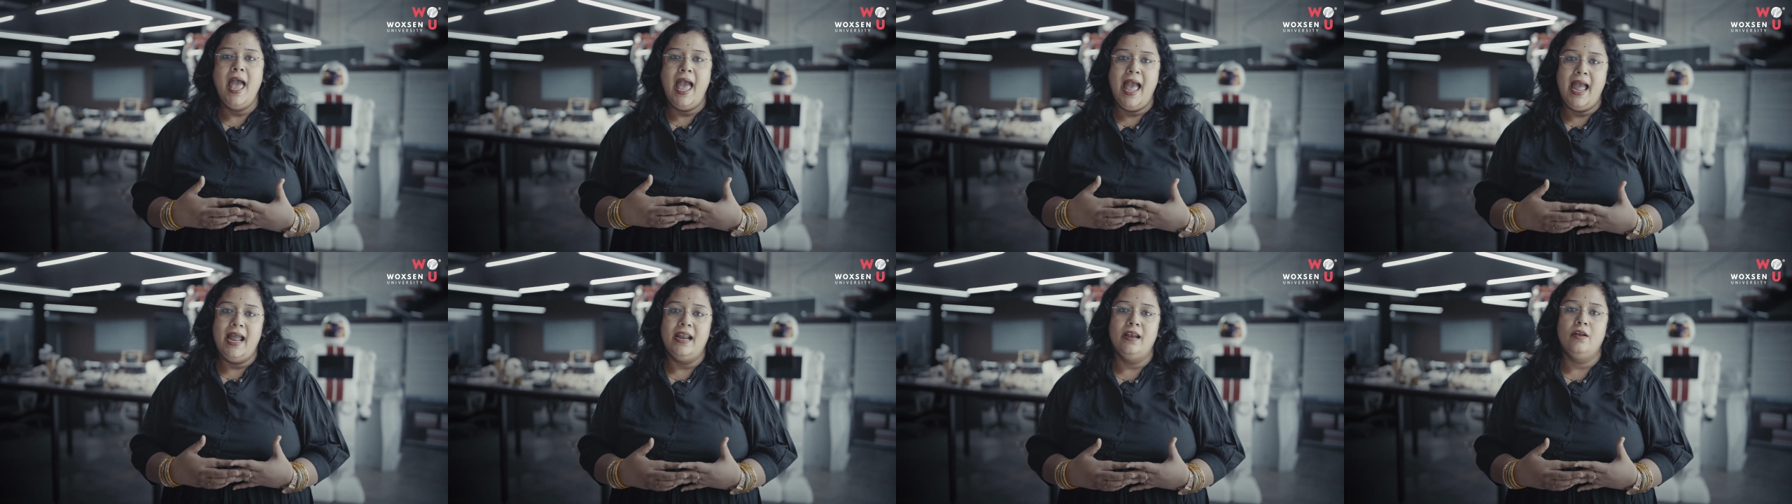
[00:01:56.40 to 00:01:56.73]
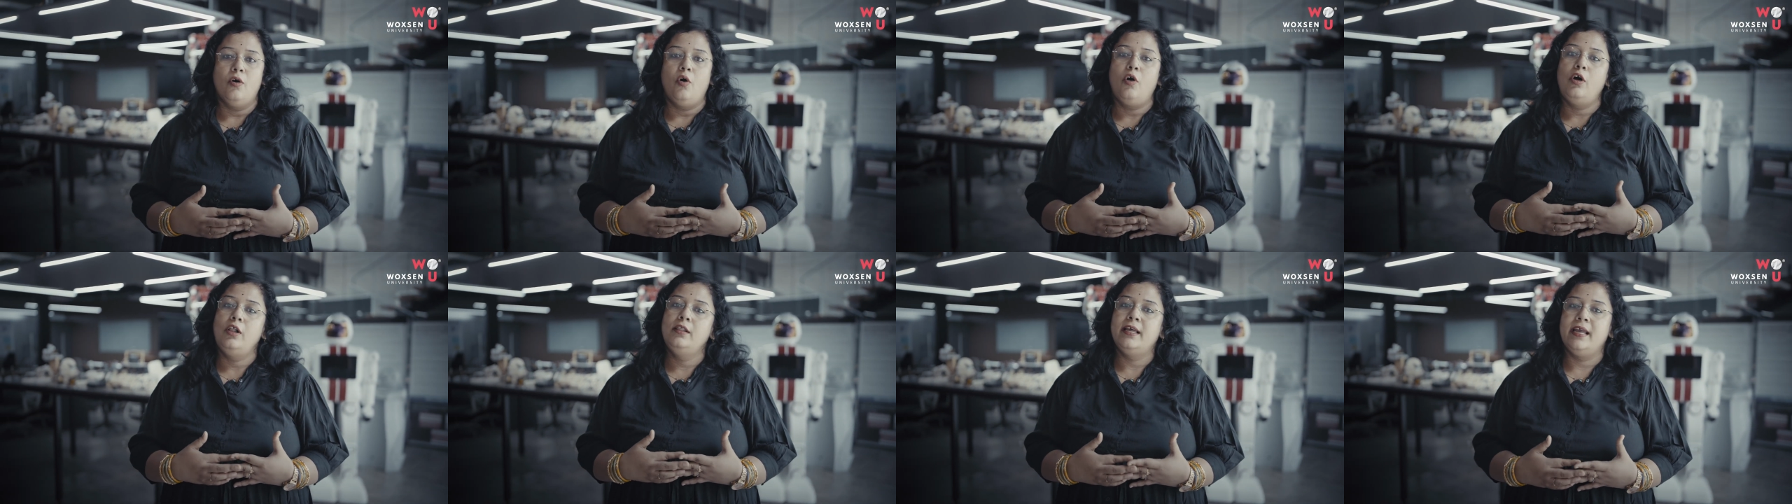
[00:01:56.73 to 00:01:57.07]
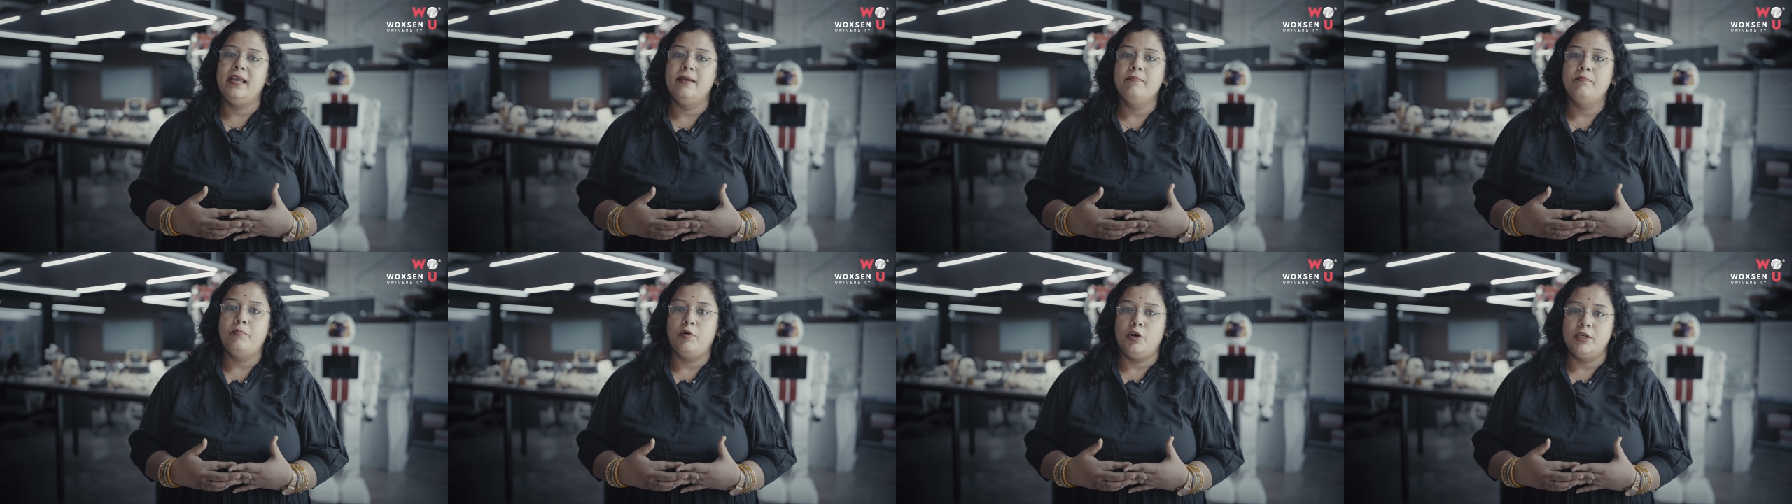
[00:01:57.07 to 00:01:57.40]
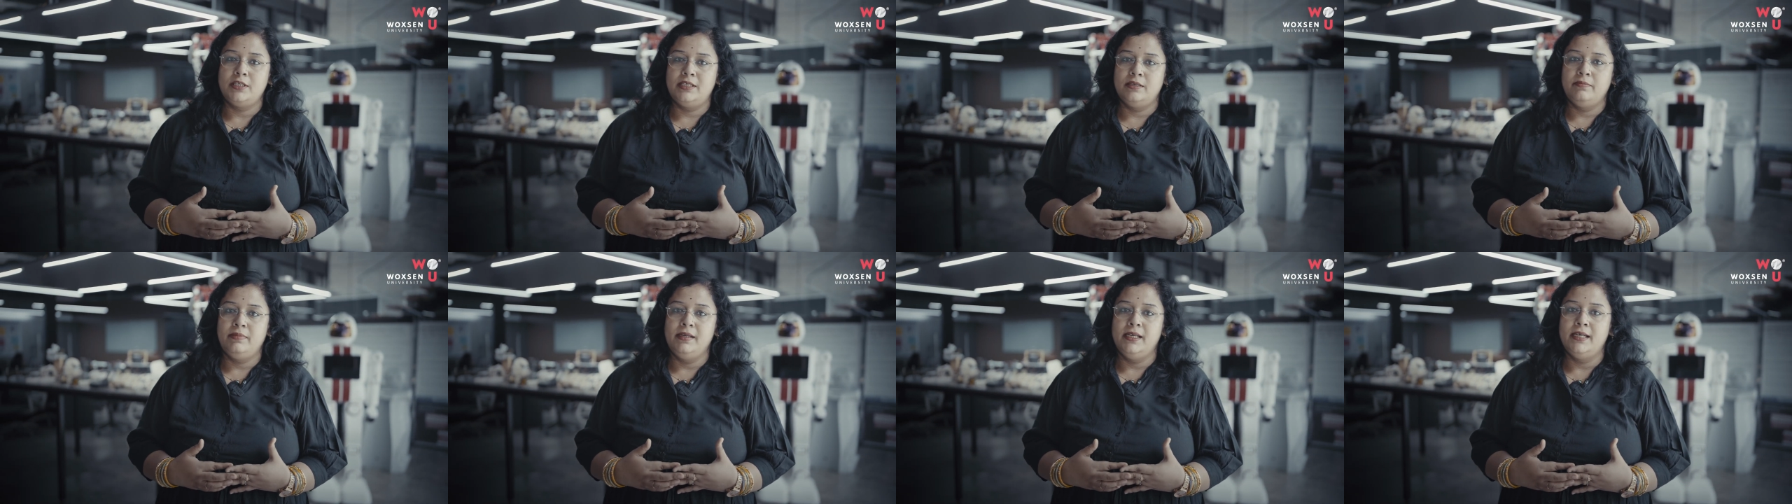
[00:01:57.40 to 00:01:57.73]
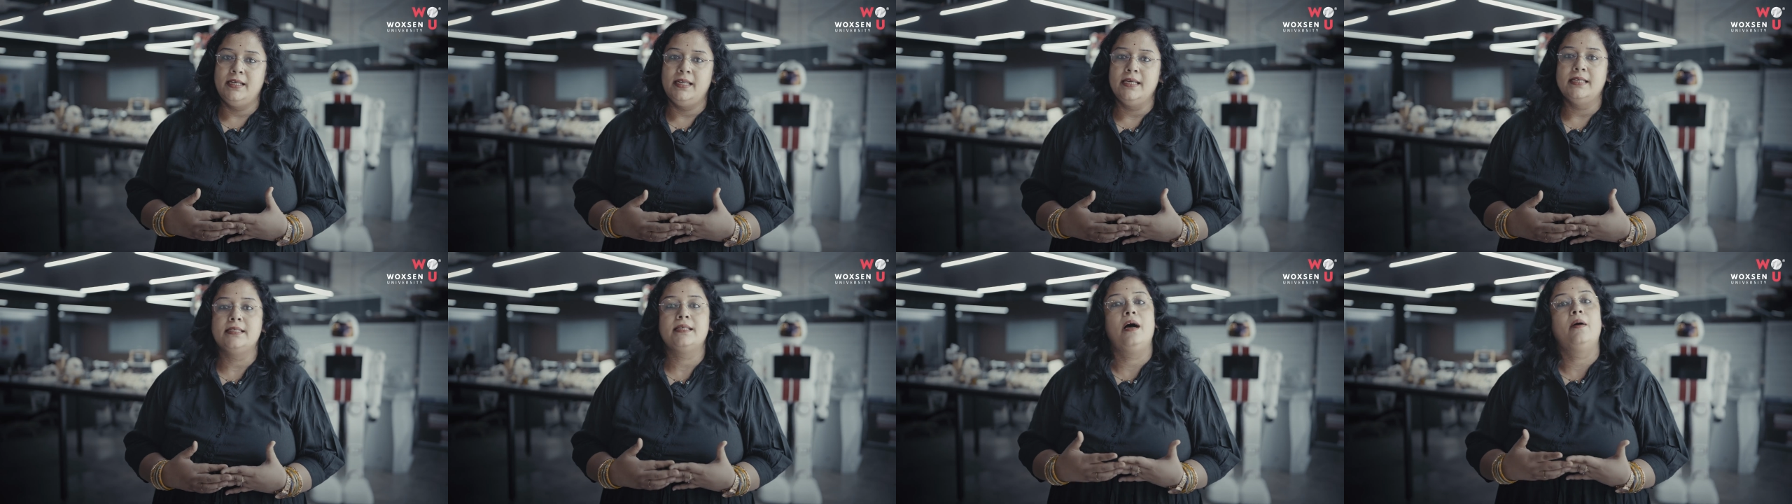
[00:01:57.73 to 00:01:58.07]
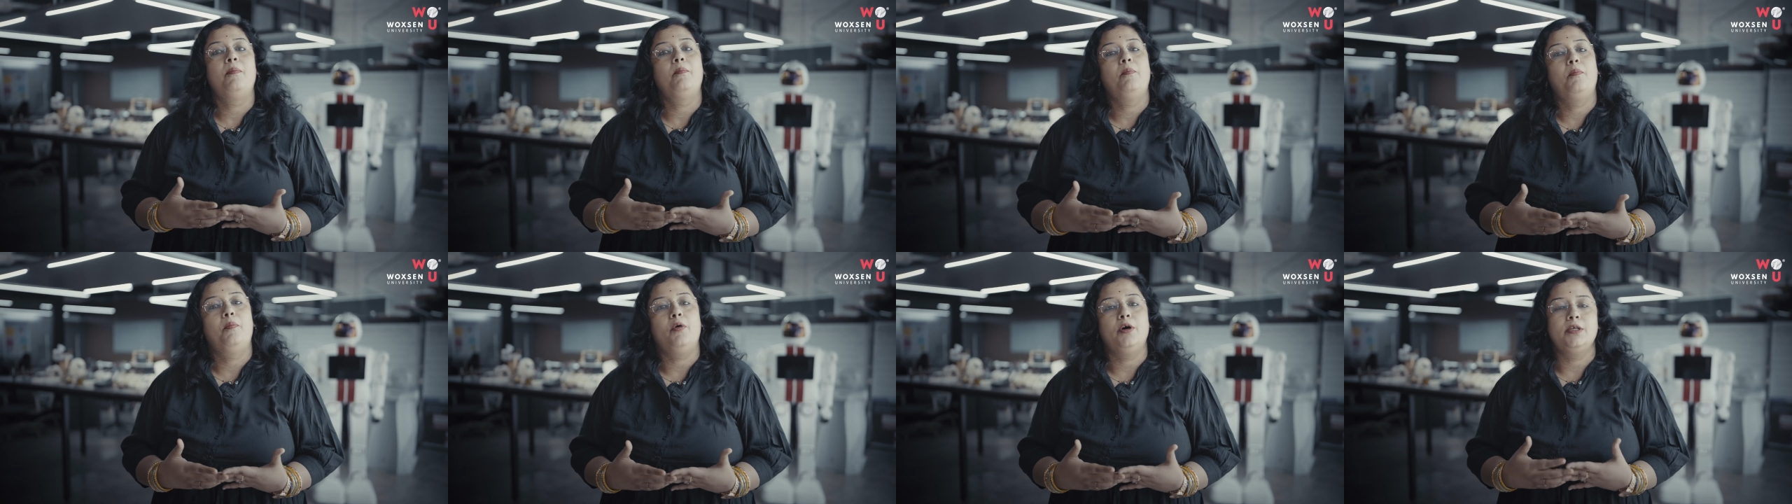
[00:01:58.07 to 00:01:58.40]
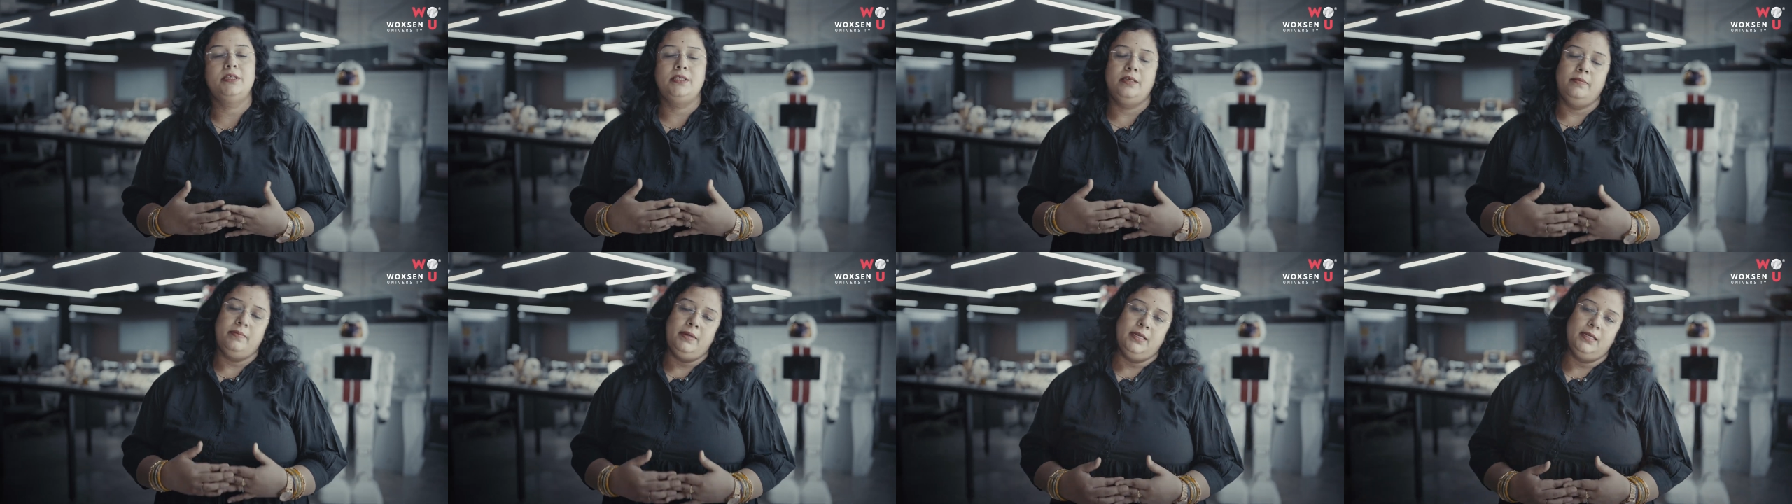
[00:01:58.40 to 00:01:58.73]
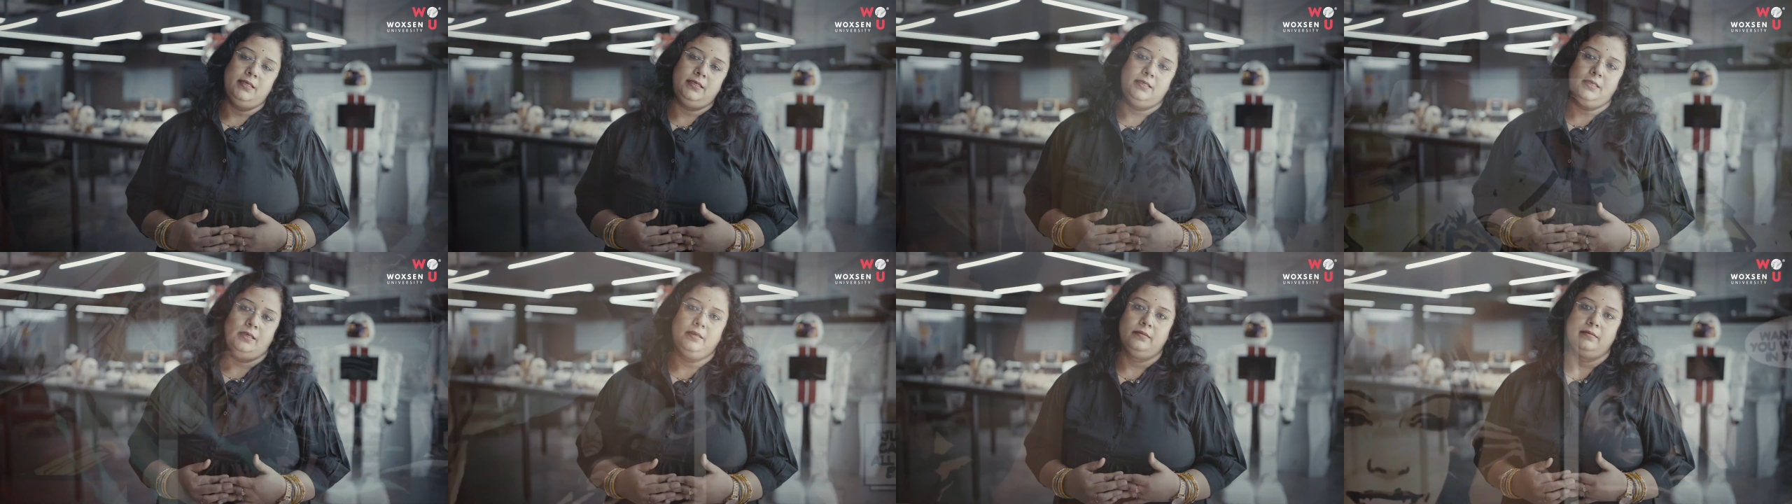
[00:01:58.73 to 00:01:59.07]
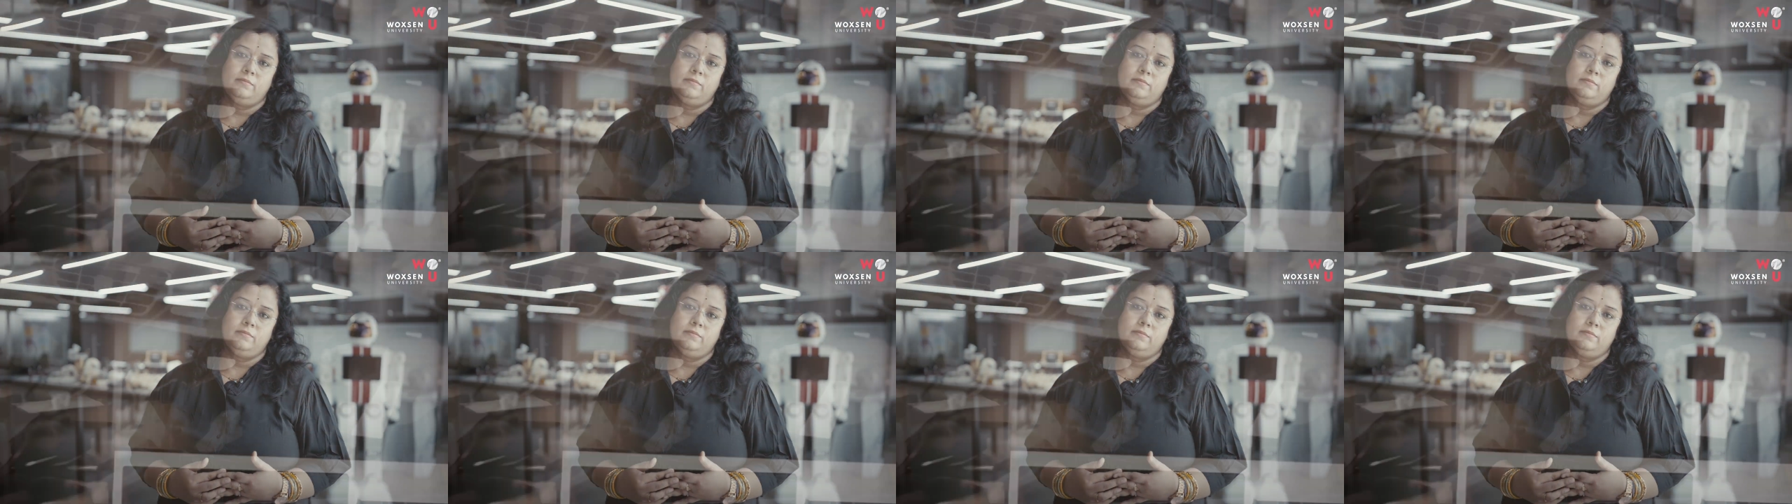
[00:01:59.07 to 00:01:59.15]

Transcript: and all the impossibilities a possibility.